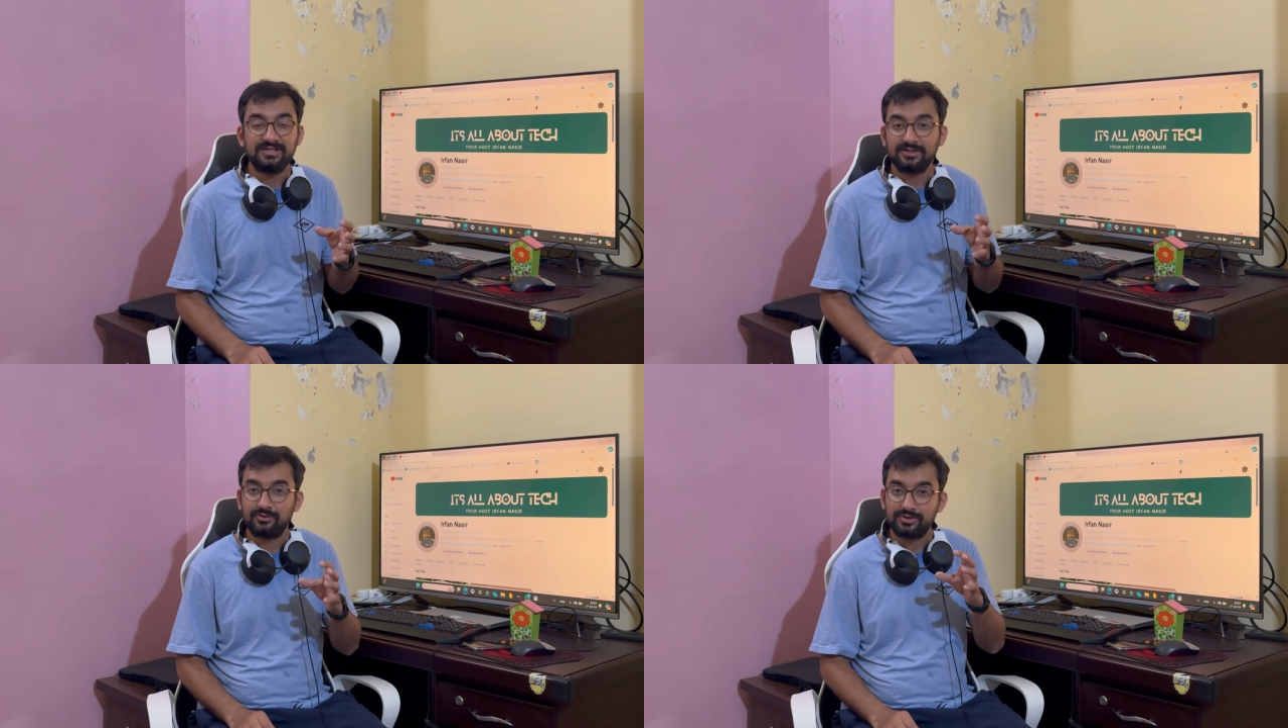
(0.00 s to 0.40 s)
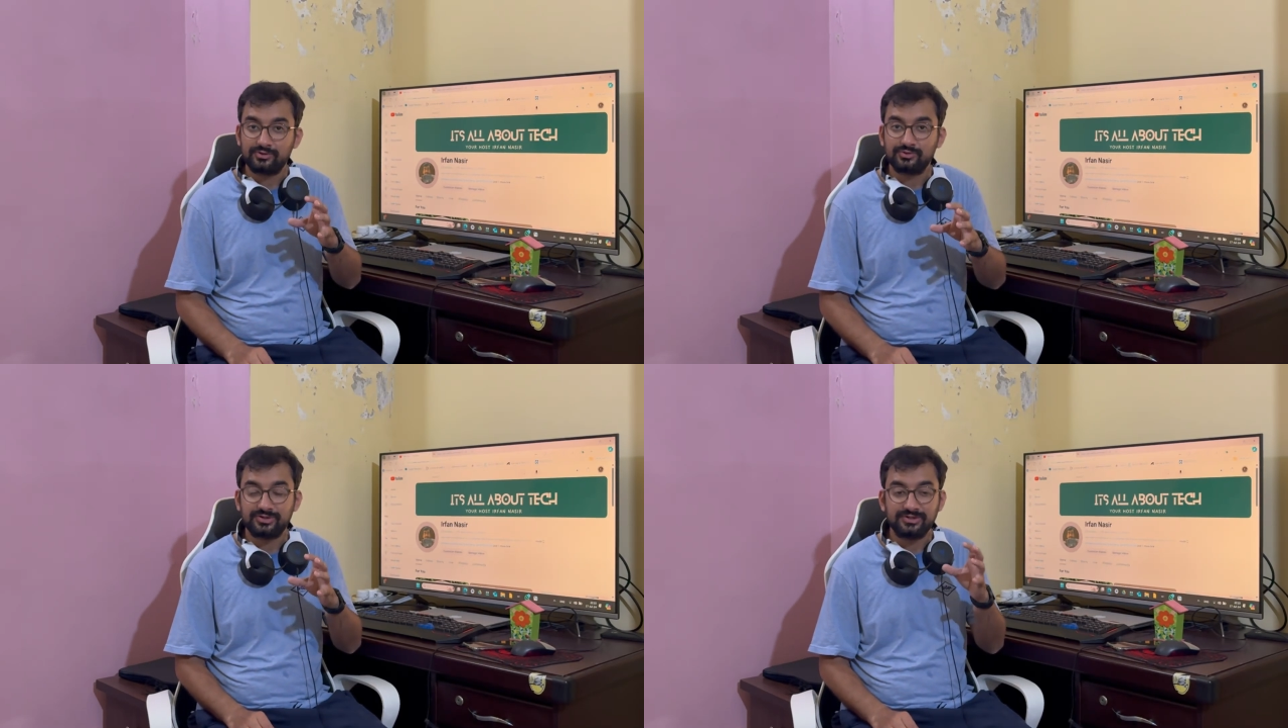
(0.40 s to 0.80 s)
in order to
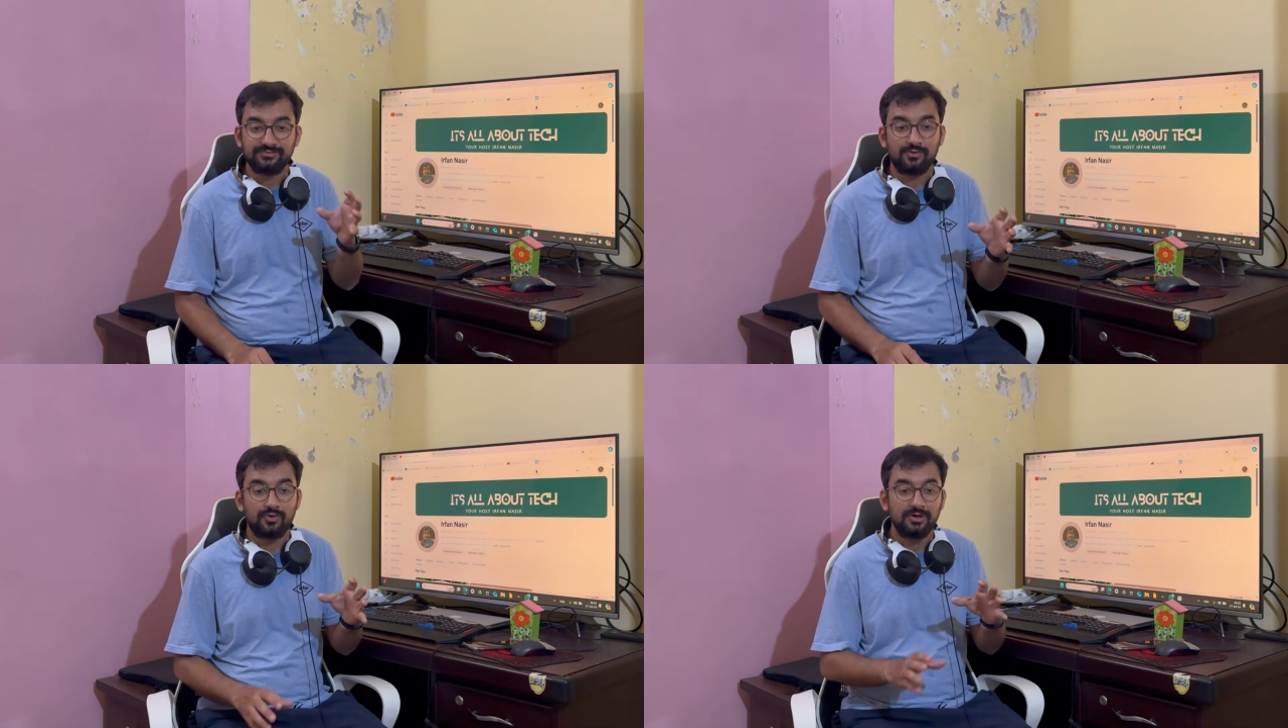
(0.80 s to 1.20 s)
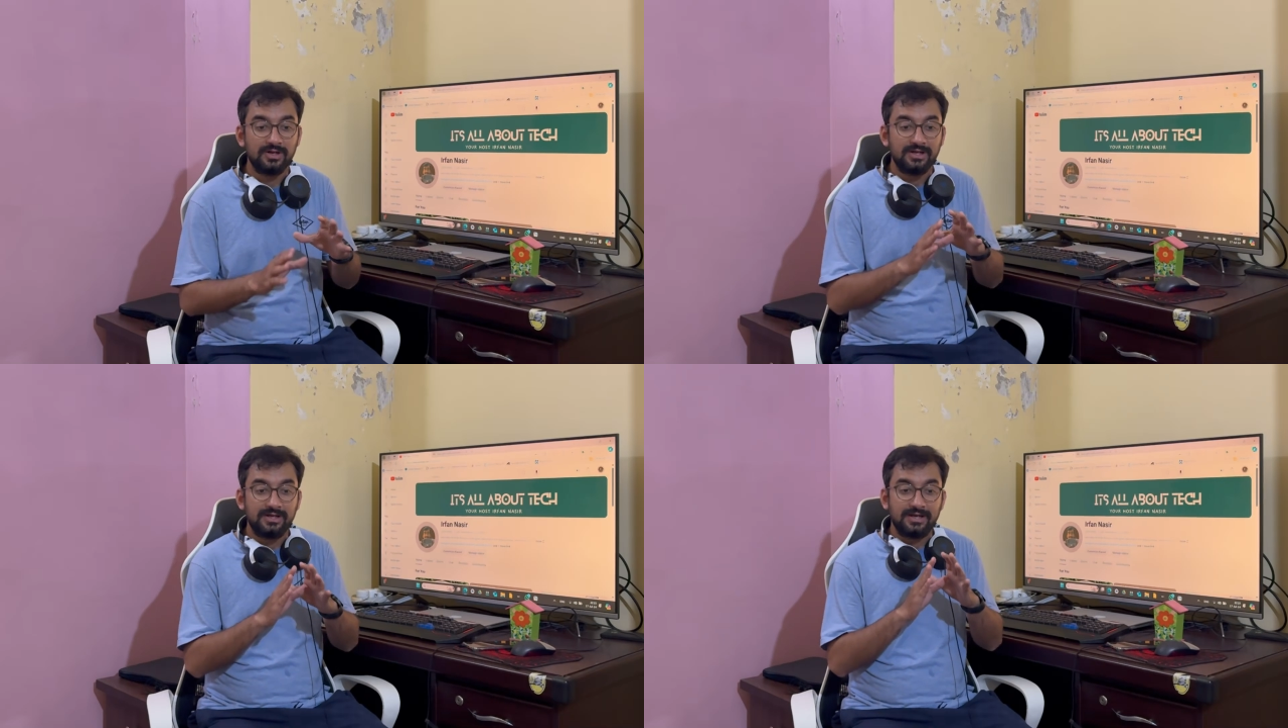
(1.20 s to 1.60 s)
search for
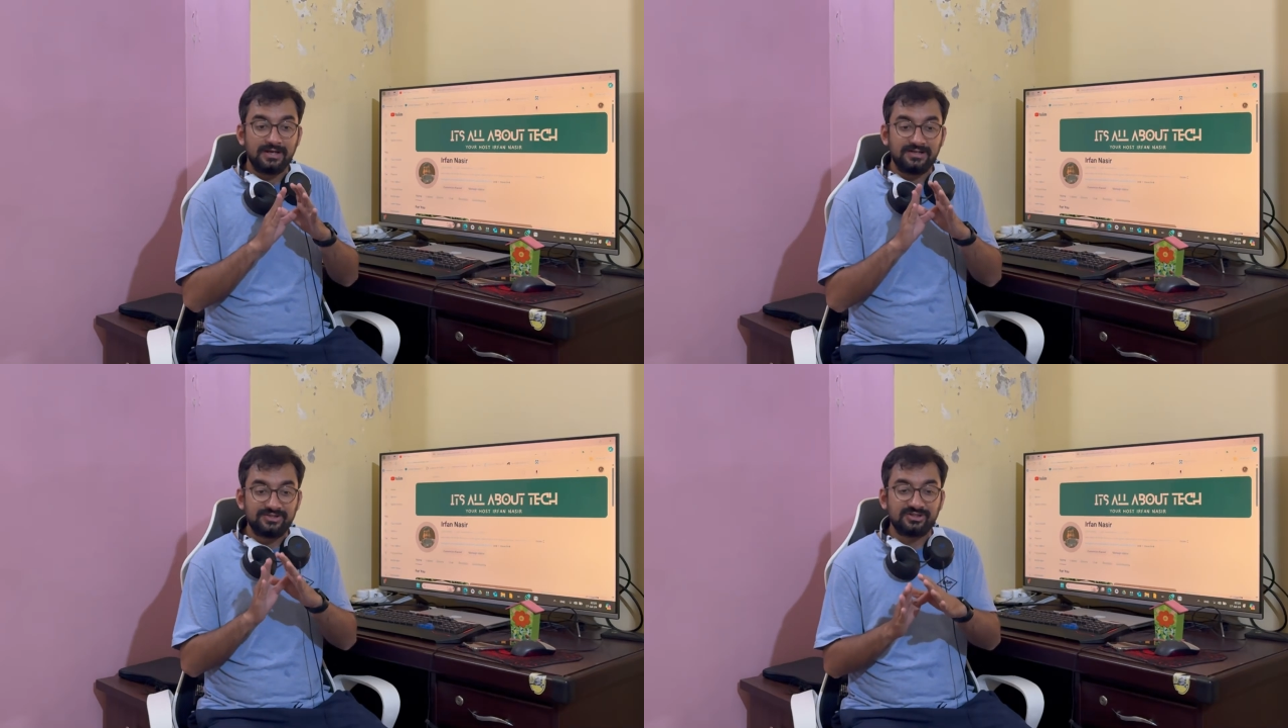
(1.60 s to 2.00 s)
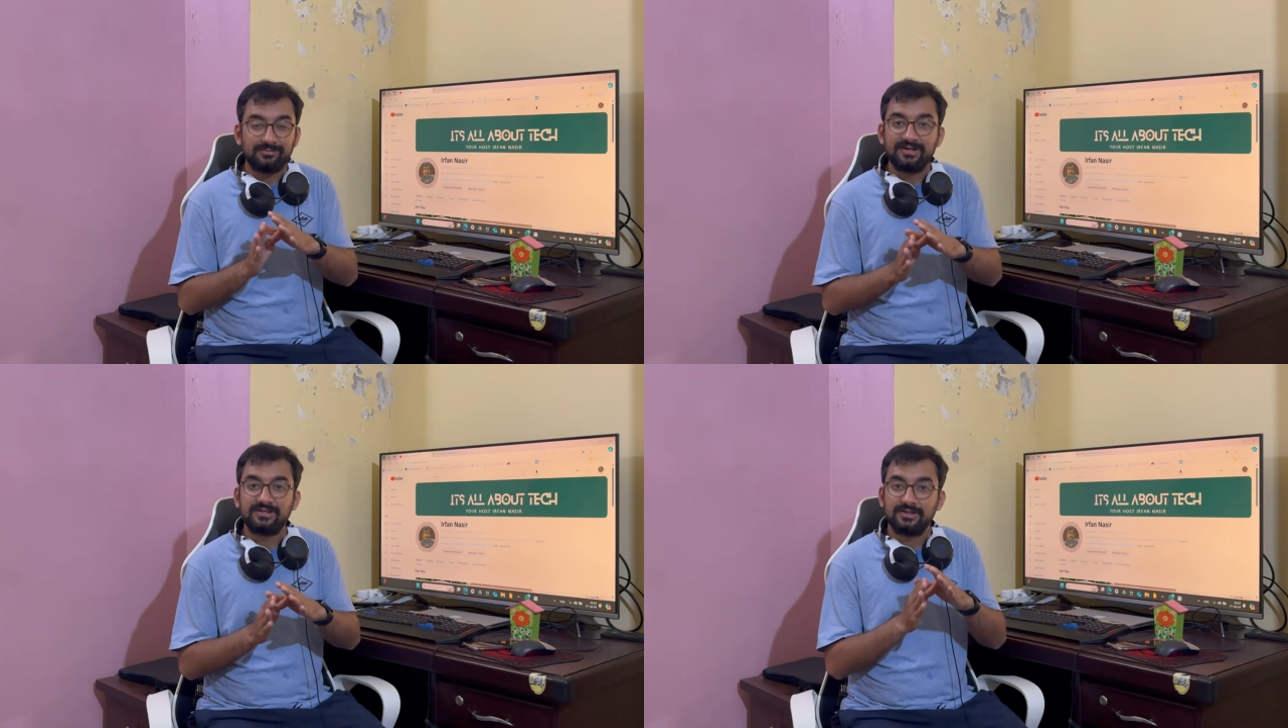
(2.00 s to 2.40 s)
a
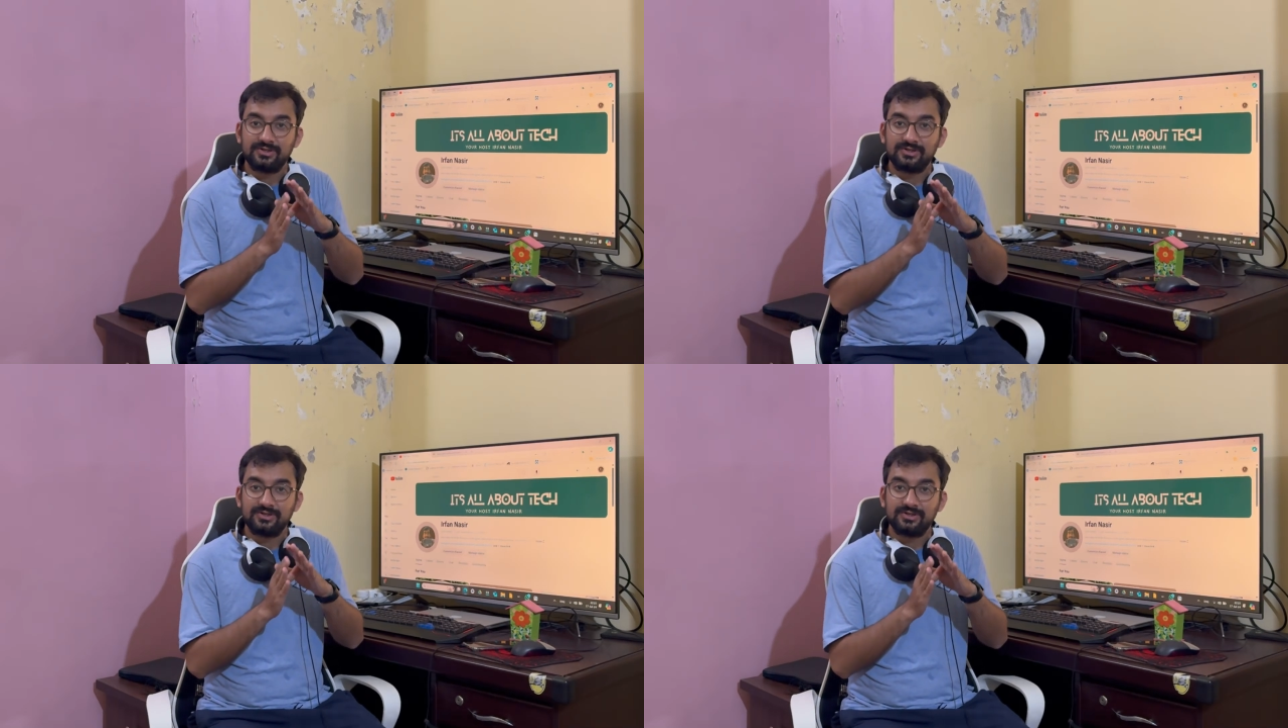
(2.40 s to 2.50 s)
legitimate